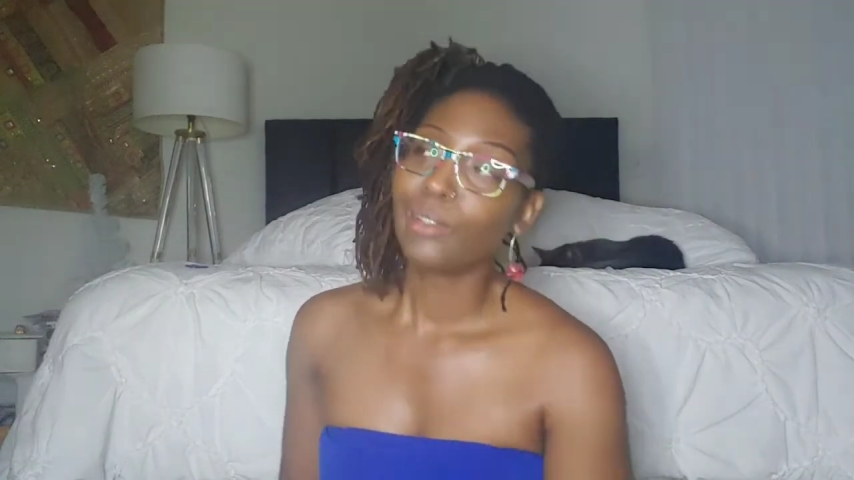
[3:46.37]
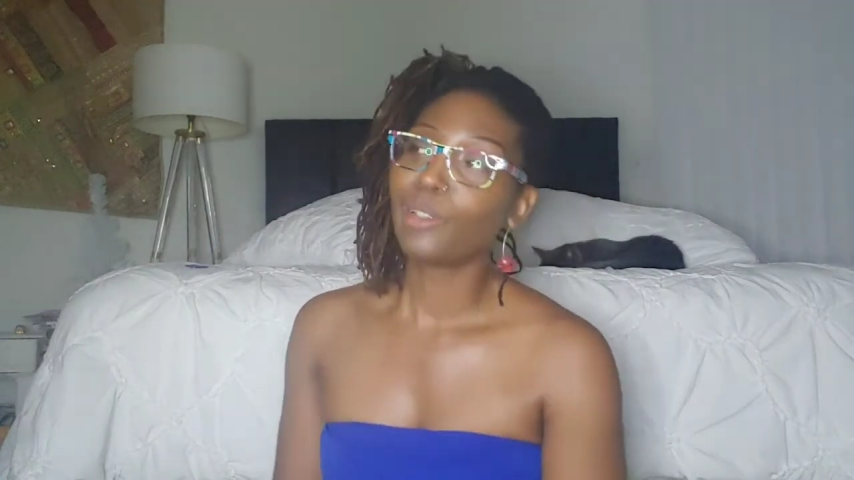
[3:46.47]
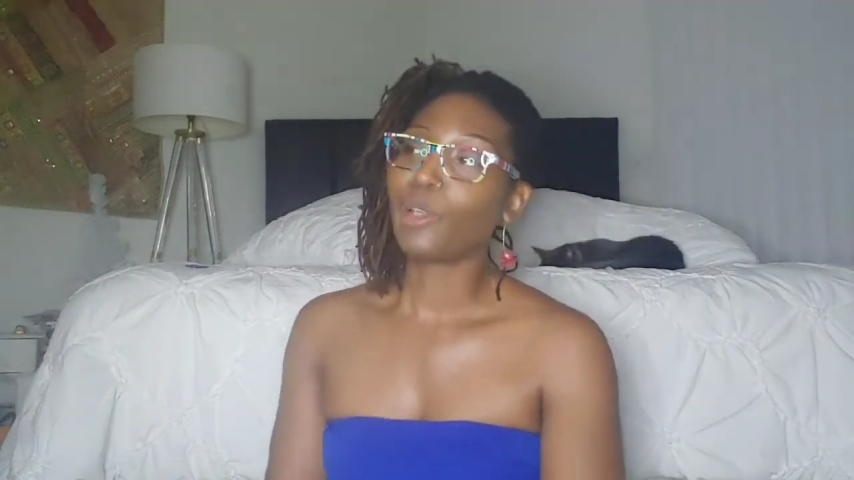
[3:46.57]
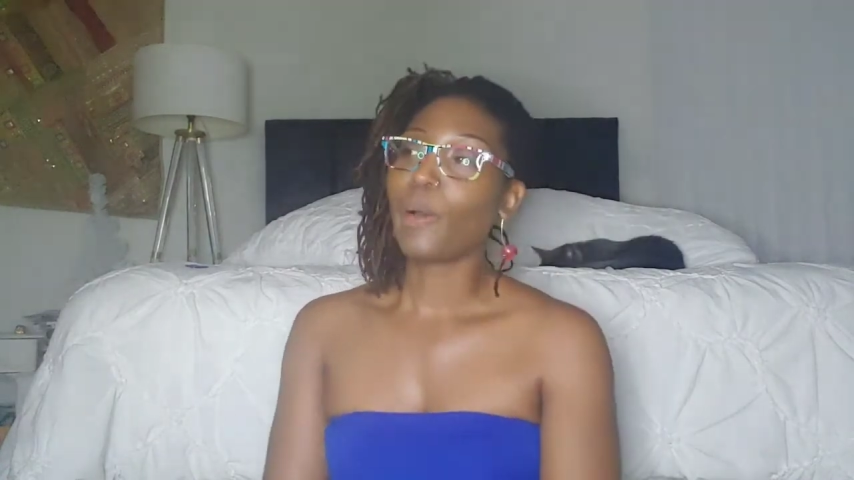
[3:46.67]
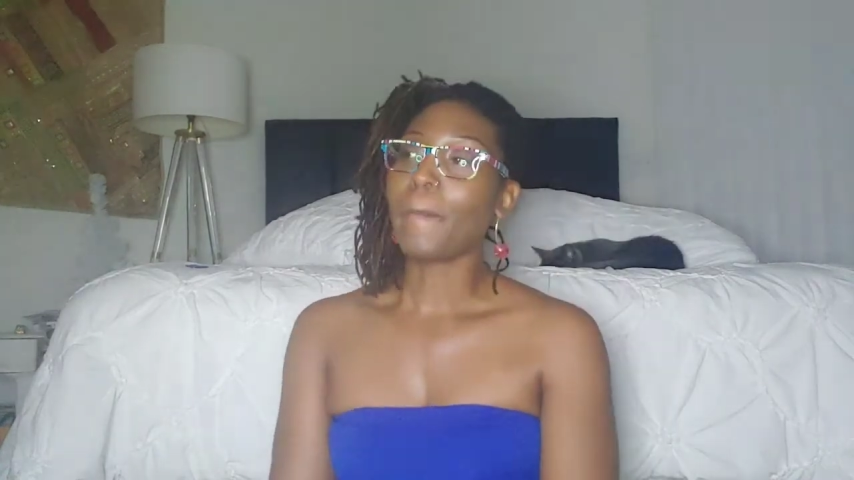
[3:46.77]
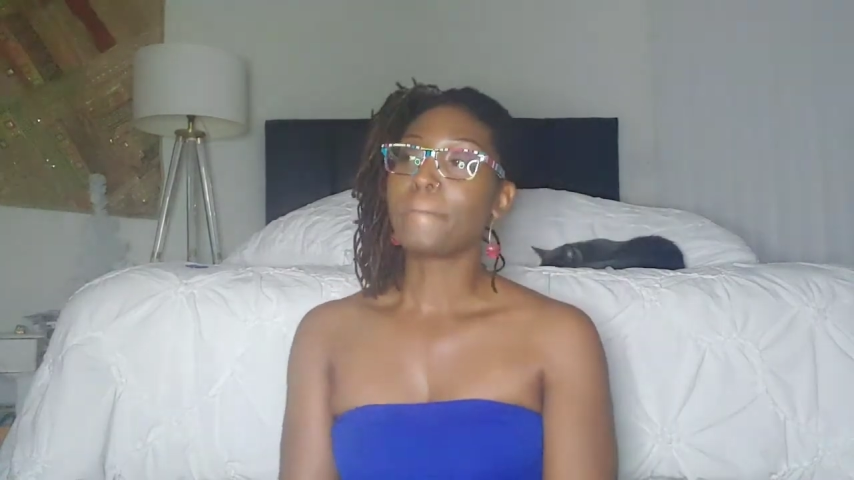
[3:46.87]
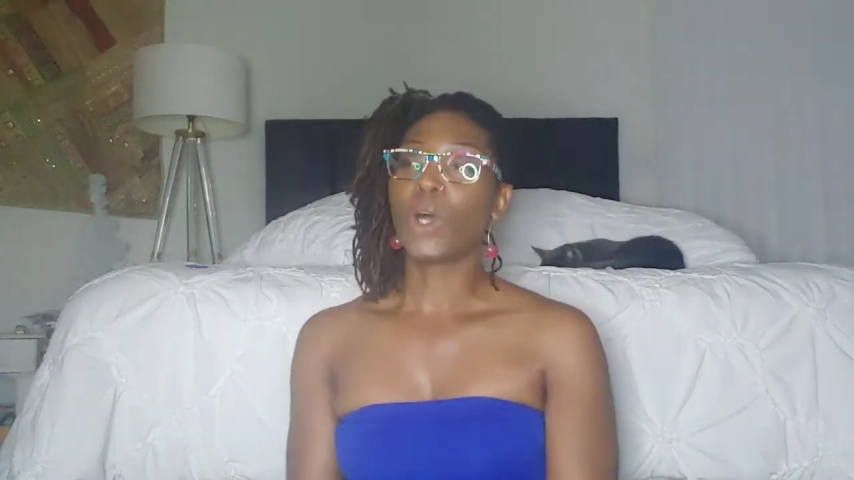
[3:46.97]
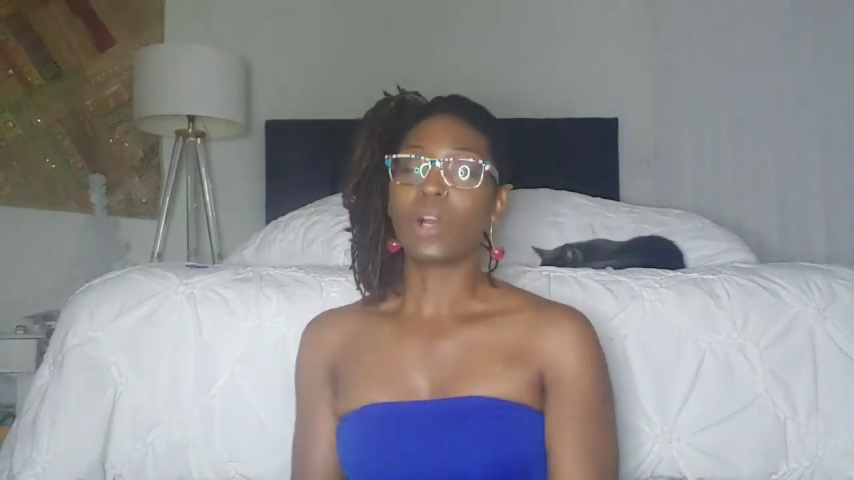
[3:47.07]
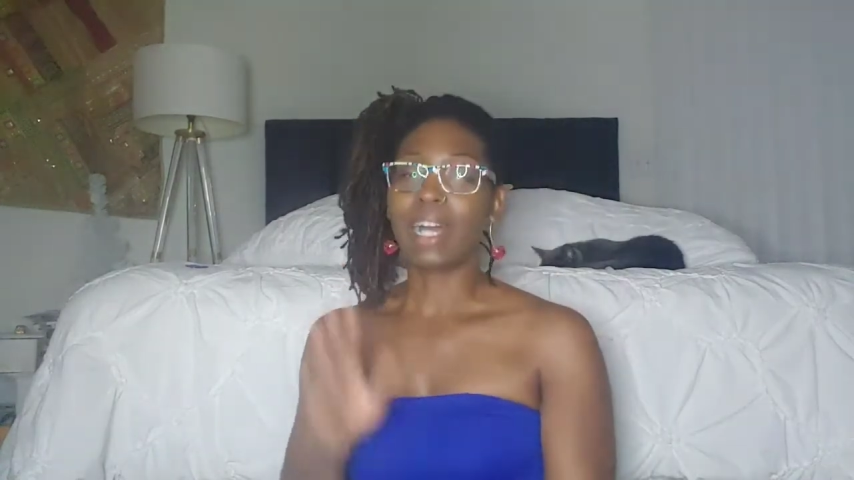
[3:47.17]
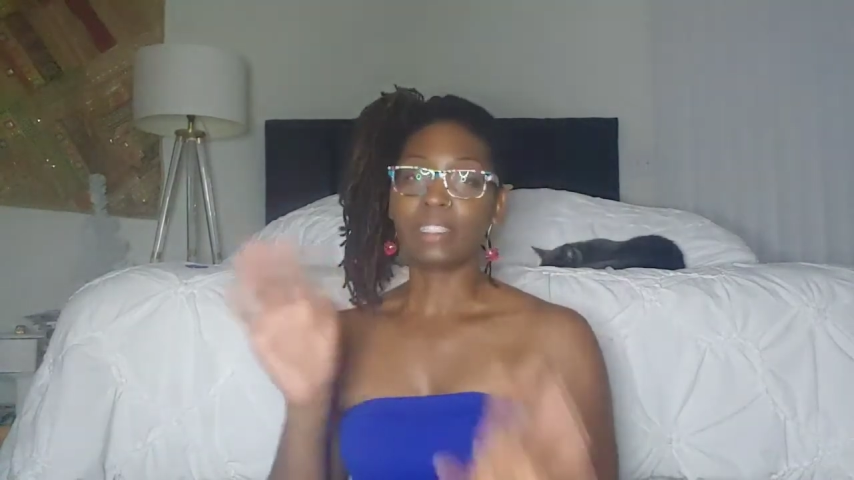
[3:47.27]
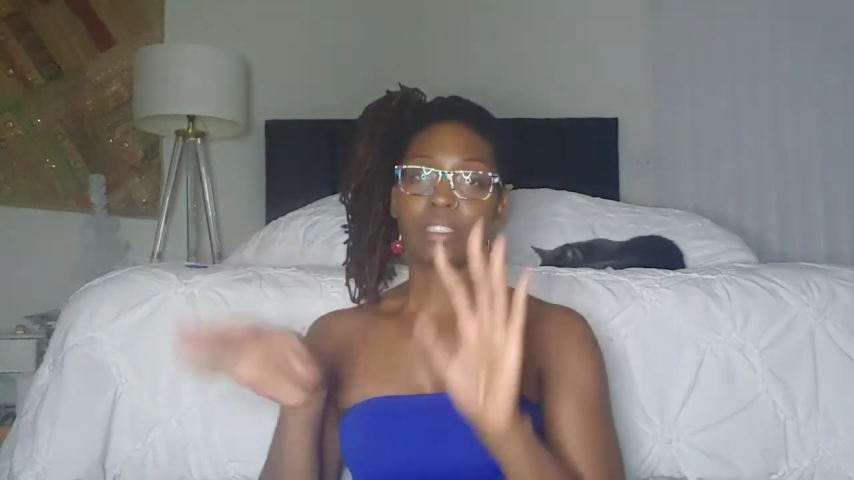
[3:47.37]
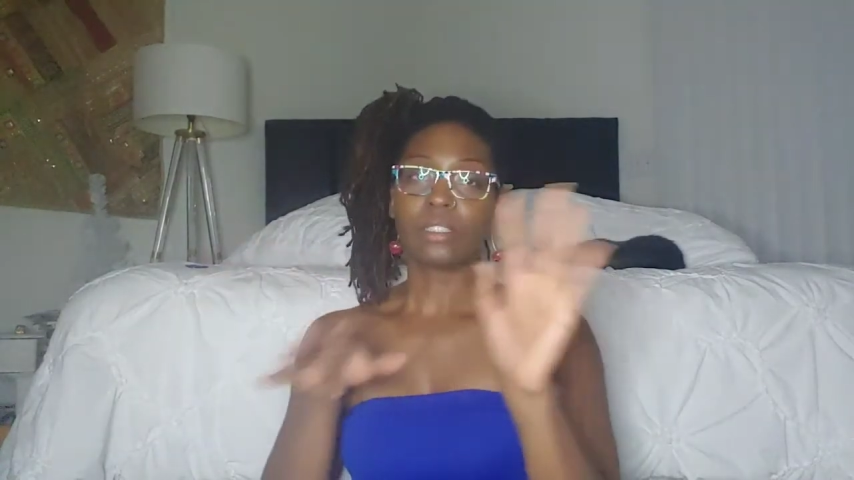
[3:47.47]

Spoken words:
you know, all kinds